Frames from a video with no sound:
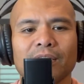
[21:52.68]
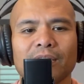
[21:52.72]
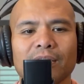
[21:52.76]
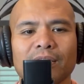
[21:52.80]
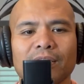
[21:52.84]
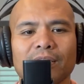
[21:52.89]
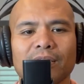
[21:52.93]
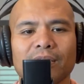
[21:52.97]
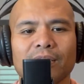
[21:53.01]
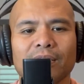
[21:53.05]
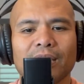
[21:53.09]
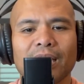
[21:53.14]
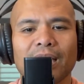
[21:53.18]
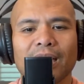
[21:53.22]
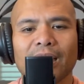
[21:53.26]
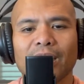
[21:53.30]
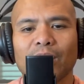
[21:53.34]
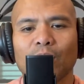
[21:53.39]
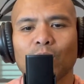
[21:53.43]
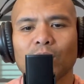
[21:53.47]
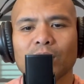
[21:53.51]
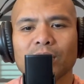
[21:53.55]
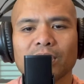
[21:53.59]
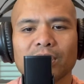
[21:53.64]
That like,
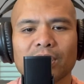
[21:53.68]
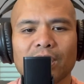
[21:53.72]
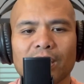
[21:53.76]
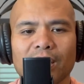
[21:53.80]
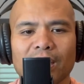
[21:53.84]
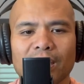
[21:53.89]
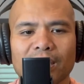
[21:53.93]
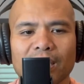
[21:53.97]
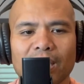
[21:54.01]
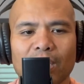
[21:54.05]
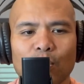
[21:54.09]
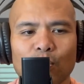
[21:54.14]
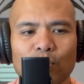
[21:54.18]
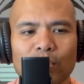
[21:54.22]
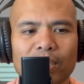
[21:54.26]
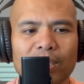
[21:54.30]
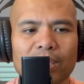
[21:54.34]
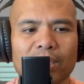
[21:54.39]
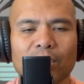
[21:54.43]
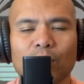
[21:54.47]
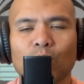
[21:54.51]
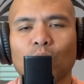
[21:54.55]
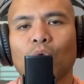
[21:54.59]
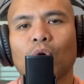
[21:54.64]
what's the thing that we
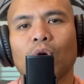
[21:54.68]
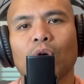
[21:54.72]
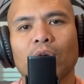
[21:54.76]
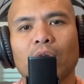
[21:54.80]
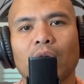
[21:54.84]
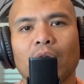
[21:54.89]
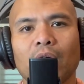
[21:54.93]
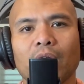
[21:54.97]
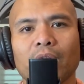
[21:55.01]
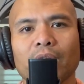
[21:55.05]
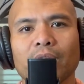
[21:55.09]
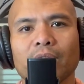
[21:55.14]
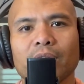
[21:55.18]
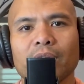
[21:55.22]
can work on,